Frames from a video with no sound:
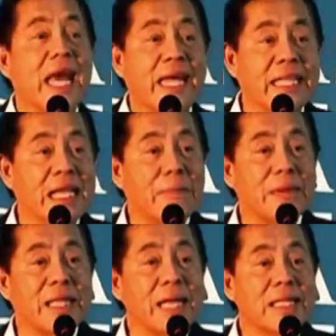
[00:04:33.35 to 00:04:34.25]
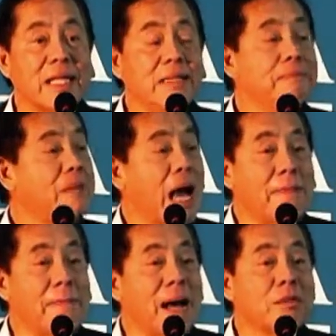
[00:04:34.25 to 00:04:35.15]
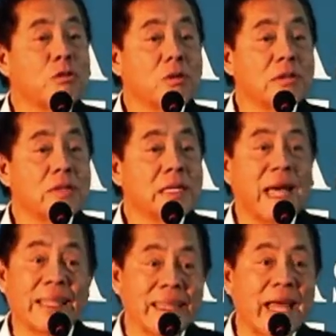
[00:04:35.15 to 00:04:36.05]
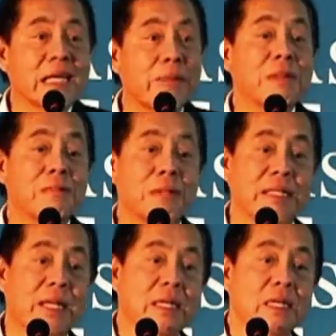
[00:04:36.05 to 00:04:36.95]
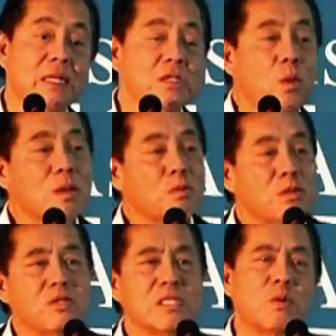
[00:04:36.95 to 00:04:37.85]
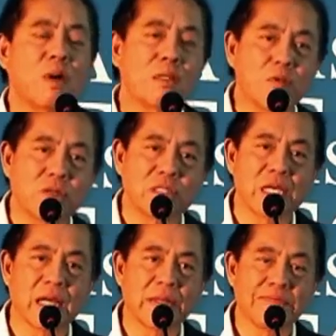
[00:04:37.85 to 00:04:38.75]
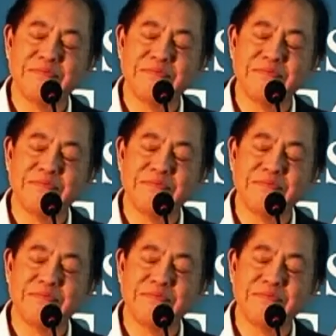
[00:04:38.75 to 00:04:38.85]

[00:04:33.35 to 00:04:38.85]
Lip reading: A dilapidated, abandoned, and decrepit building. So what would you say?